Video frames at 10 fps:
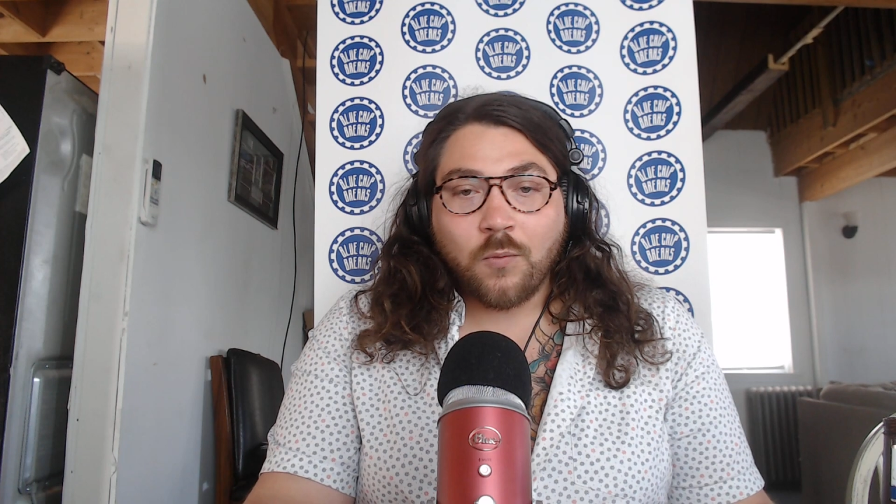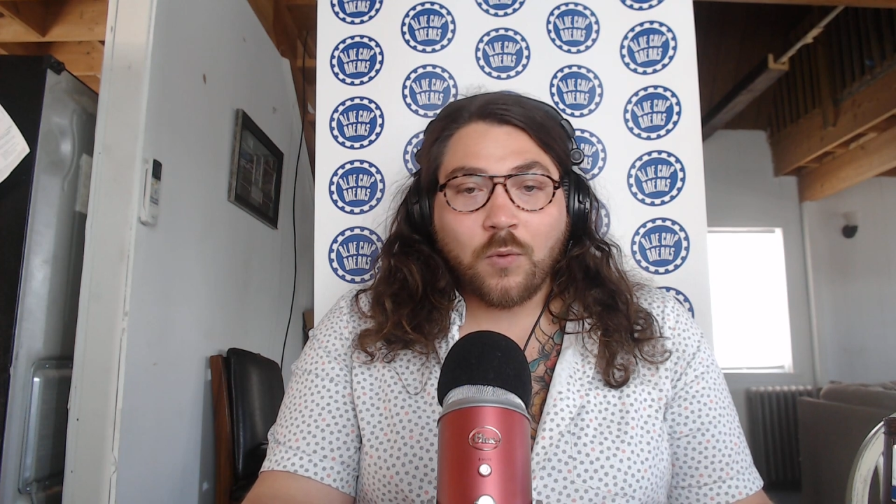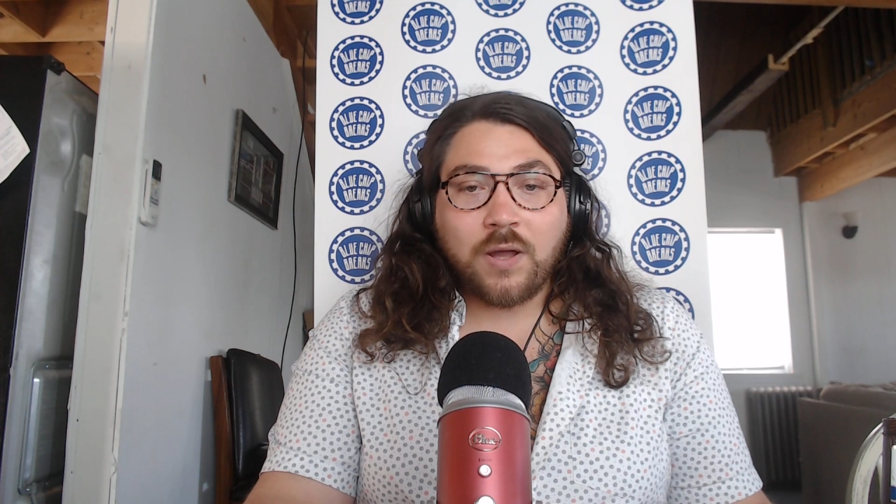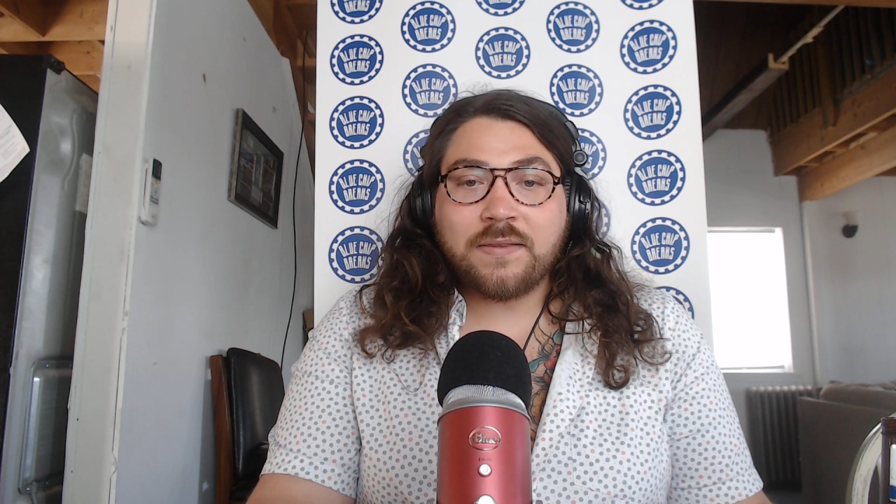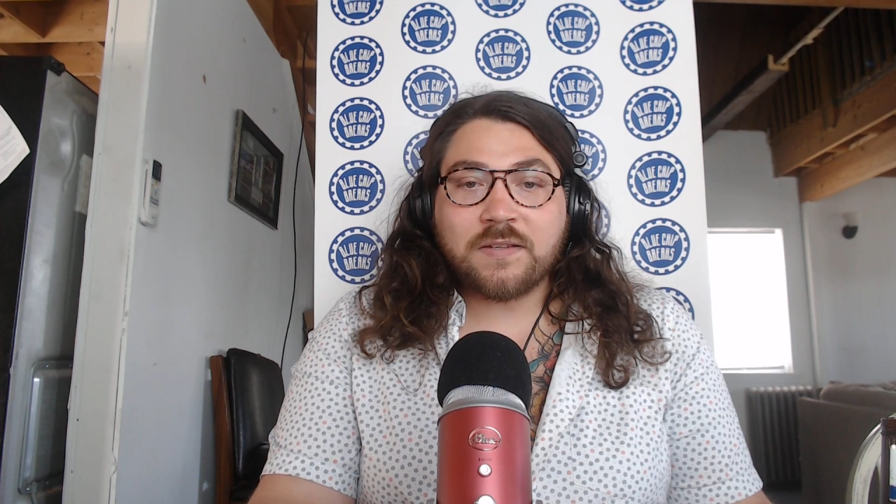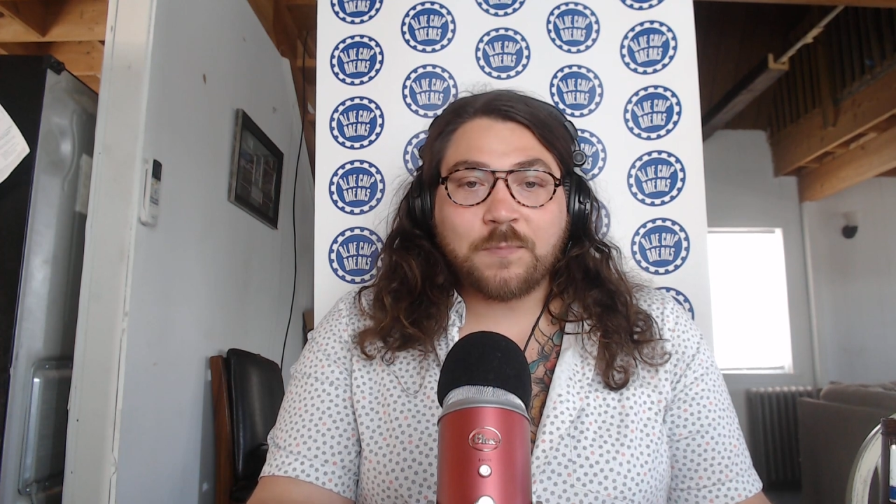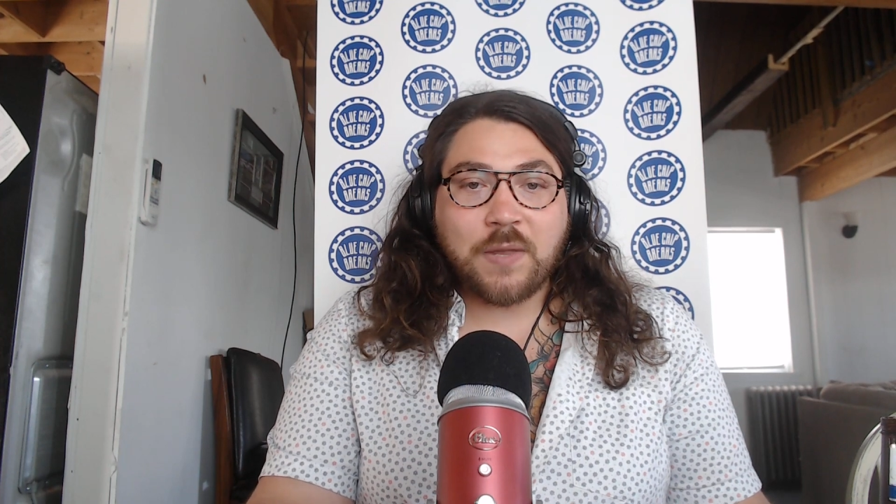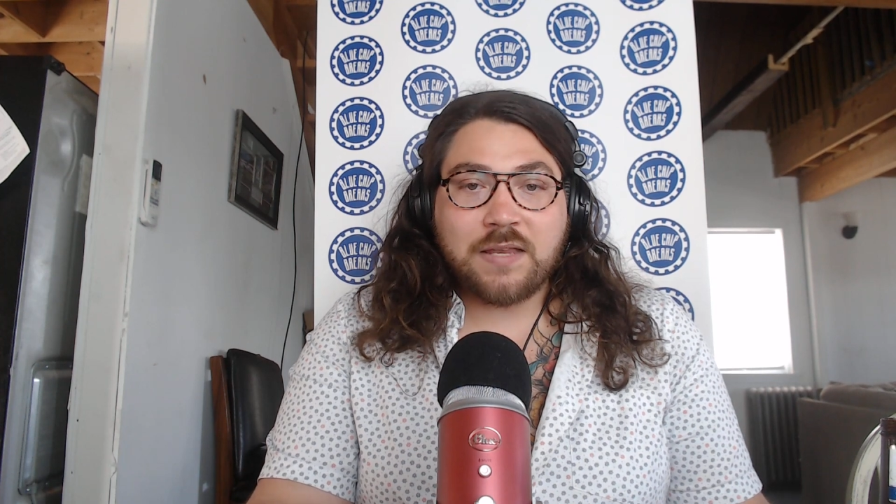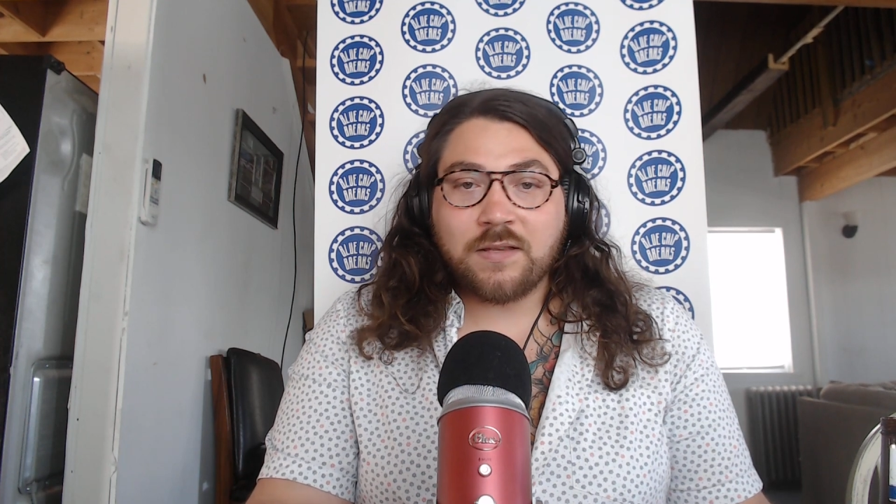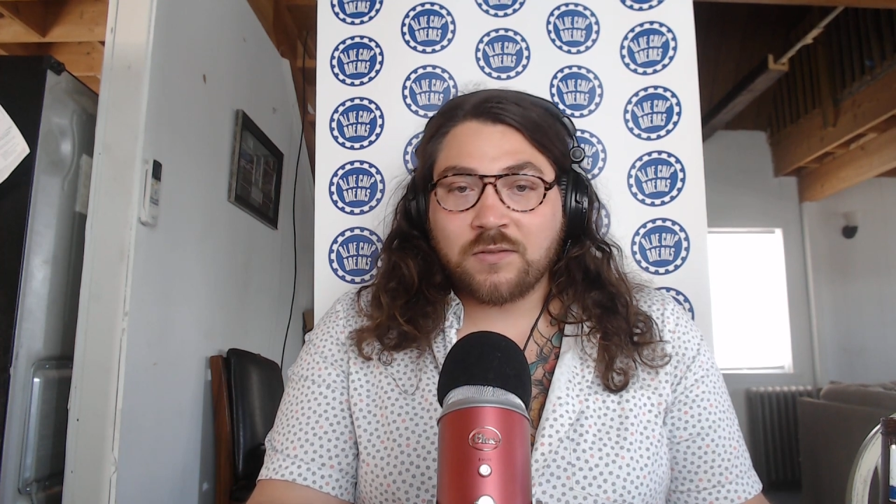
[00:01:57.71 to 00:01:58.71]
What does
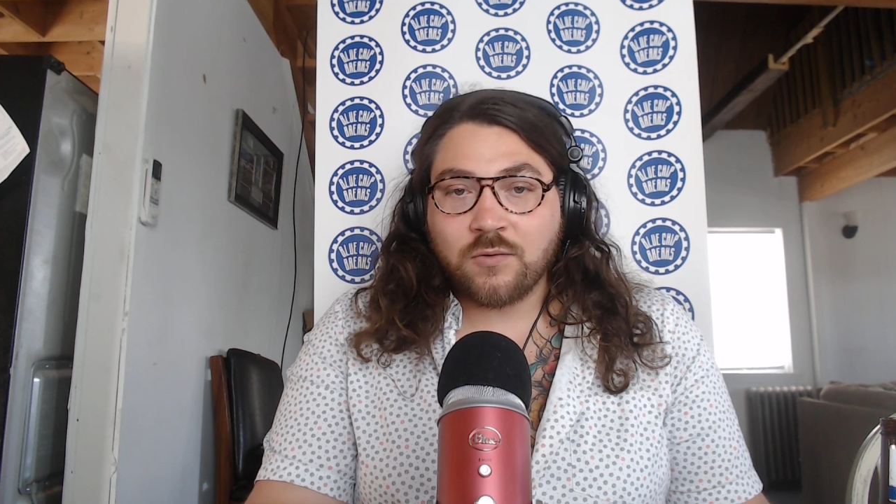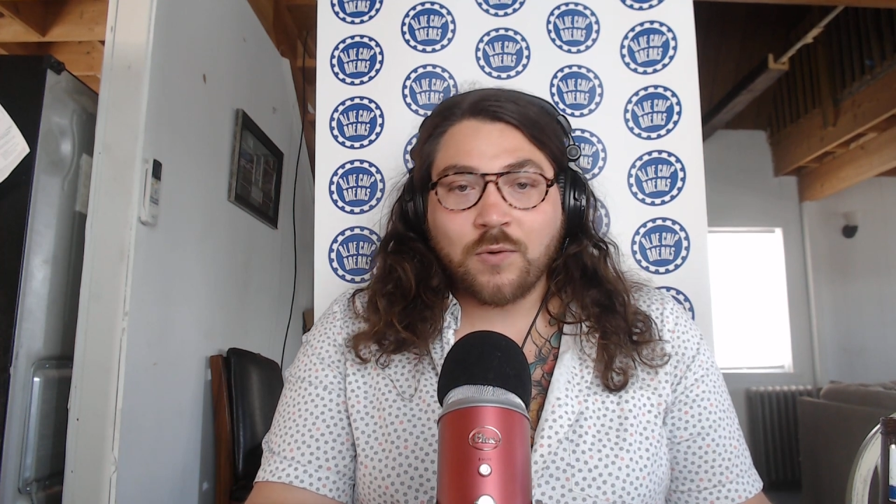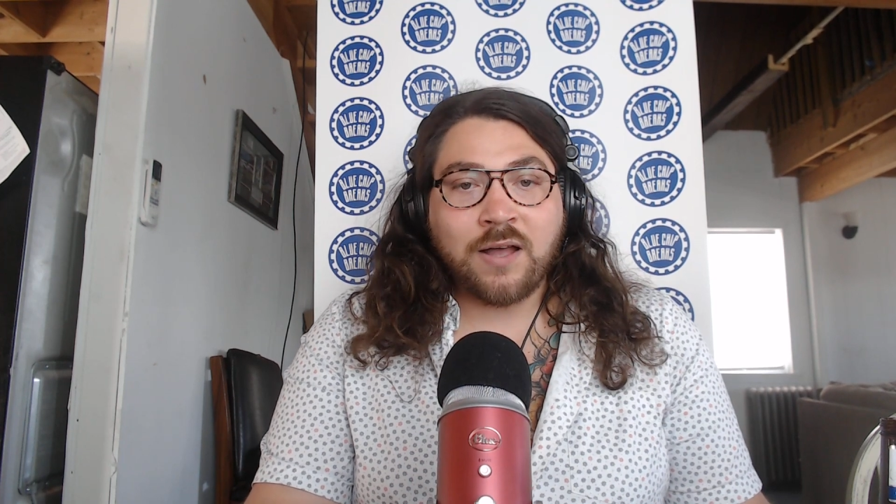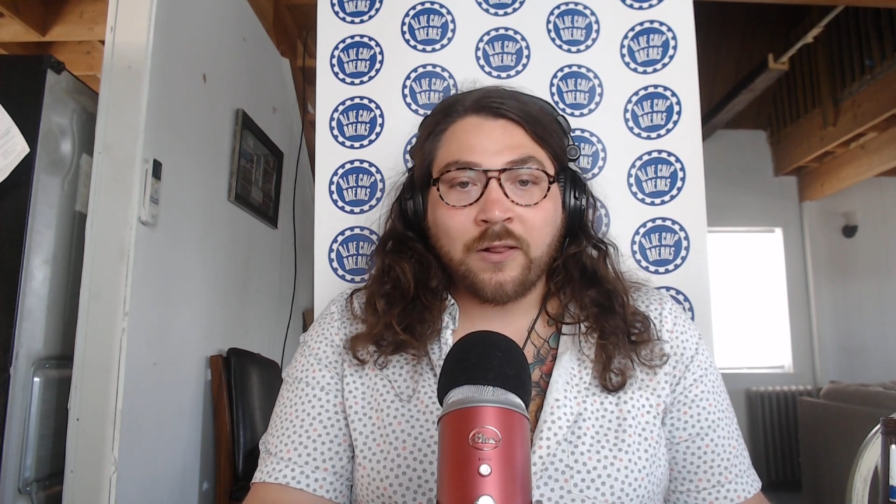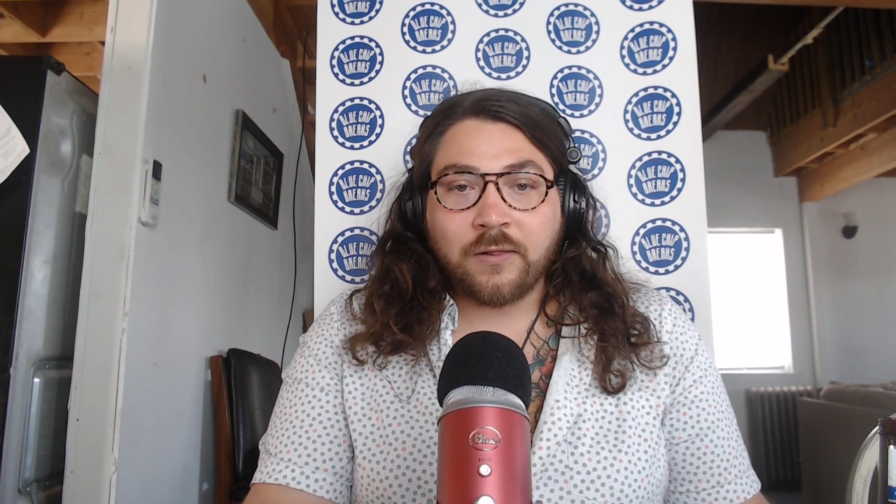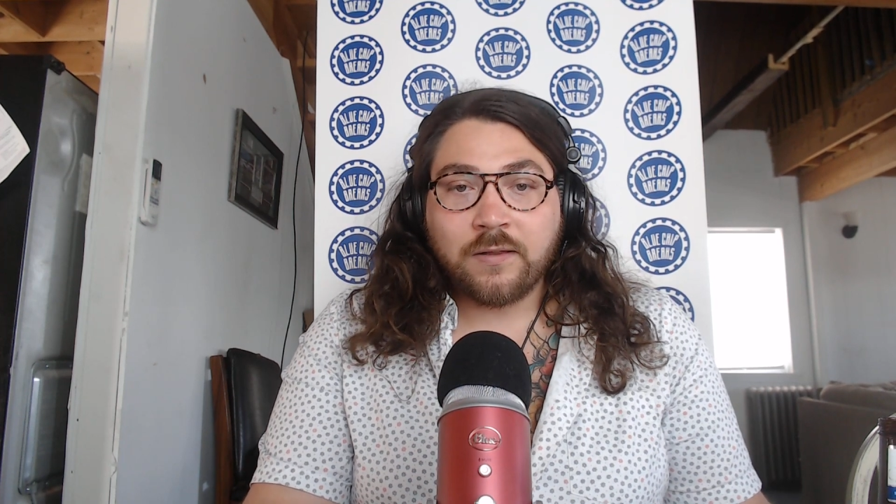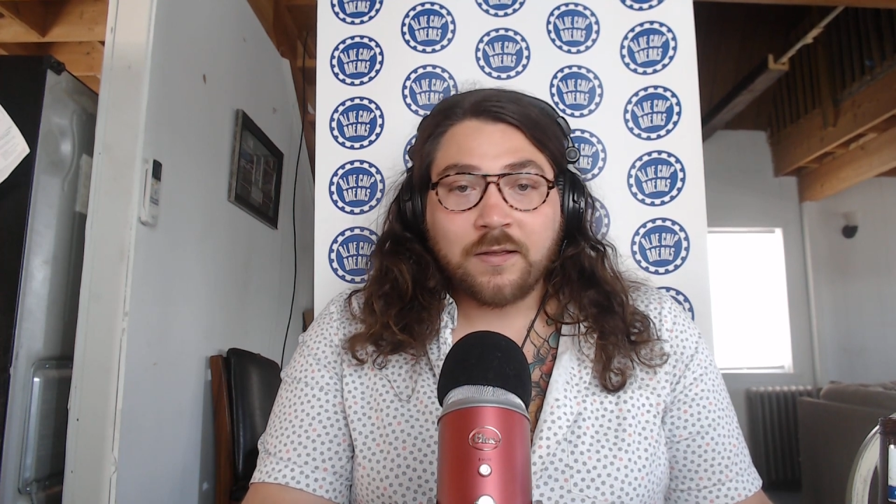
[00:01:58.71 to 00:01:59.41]
Pena do well?